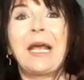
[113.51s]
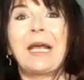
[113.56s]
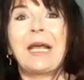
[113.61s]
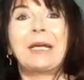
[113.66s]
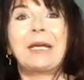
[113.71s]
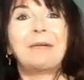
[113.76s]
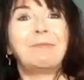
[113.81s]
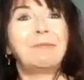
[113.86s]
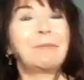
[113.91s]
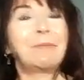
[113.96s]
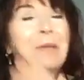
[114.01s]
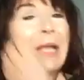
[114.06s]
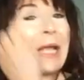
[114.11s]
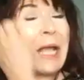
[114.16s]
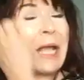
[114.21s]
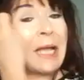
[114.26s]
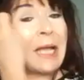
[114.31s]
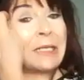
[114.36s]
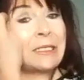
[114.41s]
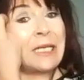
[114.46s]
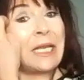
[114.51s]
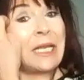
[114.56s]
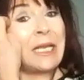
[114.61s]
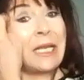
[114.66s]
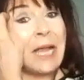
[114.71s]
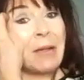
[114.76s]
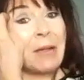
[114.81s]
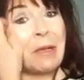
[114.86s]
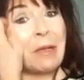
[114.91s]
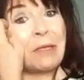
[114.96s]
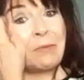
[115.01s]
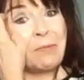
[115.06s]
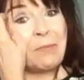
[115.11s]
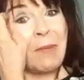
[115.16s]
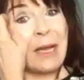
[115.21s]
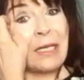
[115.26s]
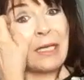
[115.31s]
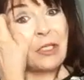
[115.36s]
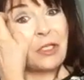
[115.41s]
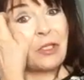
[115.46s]
Um, and he had
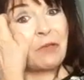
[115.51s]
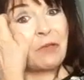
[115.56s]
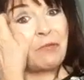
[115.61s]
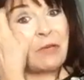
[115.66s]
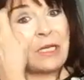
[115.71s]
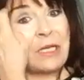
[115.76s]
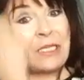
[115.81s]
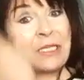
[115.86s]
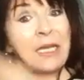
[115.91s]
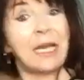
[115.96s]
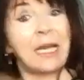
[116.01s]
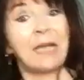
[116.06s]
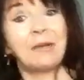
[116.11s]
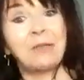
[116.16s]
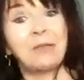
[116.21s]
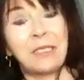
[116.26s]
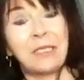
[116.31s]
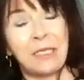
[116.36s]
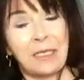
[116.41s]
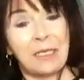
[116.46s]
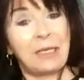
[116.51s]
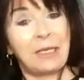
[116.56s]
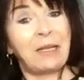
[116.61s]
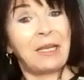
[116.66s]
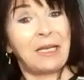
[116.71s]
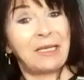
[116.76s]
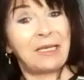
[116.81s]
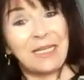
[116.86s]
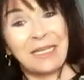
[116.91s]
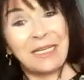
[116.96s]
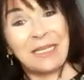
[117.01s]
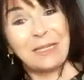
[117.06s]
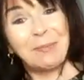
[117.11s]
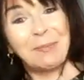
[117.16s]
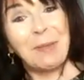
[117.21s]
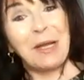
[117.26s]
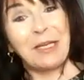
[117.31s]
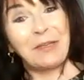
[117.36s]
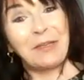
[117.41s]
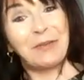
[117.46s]
managed to reason out things in
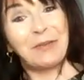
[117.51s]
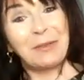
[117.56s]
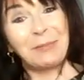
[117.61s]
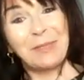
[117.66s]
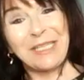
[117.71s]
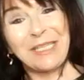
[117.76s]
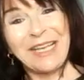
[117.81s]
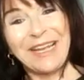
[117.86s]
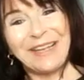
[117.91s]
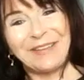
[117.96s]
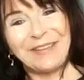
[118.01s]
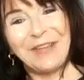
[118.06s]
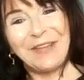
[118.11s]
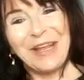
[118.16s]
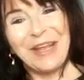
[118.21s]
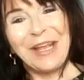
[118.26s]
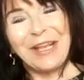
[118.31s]
his mind for himself.